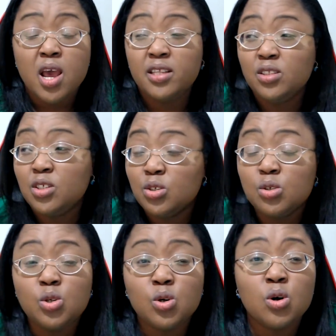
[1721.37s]
And do
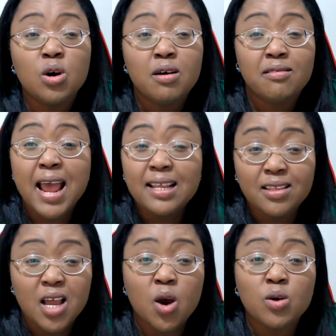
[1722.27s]
you know, right
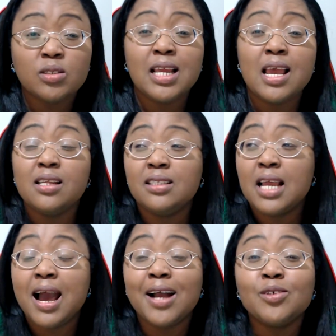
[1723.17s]
now they
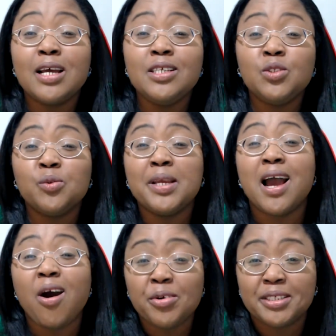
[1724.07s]
are actually doing
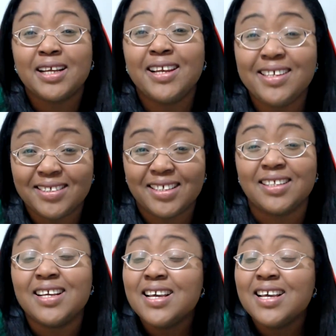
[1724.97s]
house cleansing,